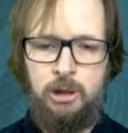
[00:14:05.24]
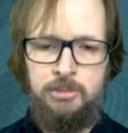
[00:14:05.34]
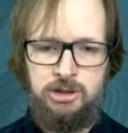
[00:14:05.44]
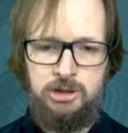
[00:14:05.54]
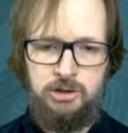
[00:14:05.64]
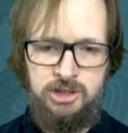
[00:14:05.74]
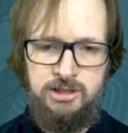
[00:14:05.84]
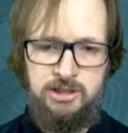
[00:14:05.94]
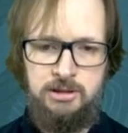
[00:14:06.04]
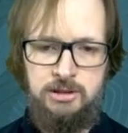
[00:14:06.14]
dump is
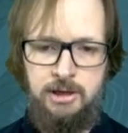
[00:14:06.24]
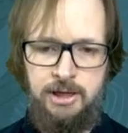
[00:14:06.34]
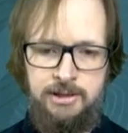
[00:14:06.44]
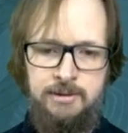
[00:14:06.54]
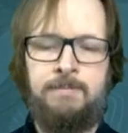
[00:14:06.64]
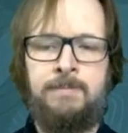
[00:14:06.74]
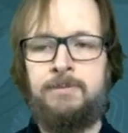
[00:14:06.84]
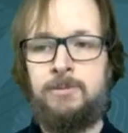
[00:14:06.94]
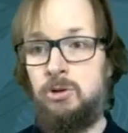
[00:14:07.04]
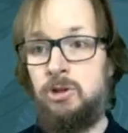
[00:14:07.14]
consistent, right?
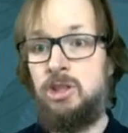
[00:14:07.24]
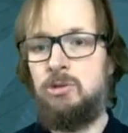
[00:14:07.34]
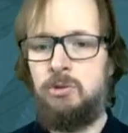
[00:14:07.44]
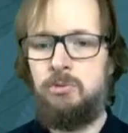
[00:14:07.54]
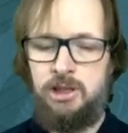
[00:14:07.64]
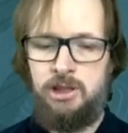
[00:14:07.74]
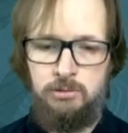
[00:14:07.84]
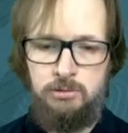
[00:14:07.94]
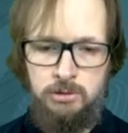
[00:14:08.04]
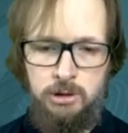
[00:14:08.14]
So this is what we need
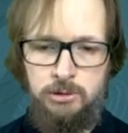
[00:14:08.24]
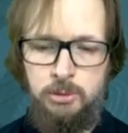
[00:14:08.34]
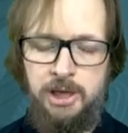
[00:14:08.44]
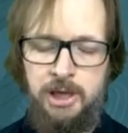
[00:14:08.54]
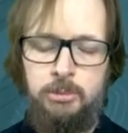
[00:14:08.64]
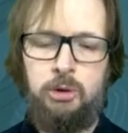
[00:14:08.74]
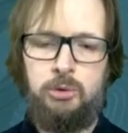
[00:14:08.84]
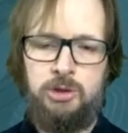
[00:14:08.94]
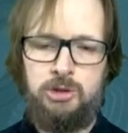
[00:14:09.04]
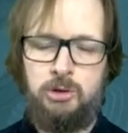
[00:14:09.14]
to be able
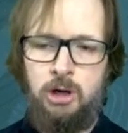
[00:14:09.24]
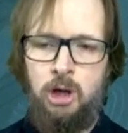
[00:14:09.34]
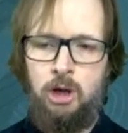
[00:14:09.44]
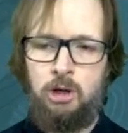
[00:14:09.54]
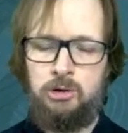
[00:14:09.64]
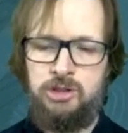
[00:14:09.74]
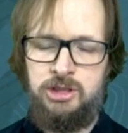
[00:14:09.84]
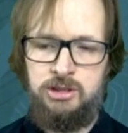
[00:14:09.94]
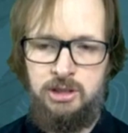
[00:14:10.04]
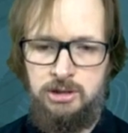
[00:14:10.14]
to restore a
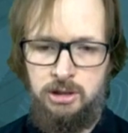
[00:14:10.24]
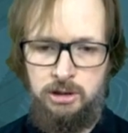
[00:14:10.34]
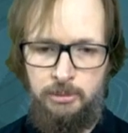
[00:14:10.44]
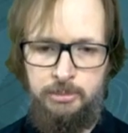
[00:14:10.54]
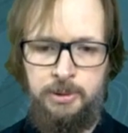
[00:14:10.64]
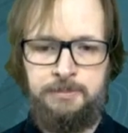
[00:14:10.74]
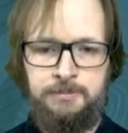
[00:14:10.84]
consistent dump.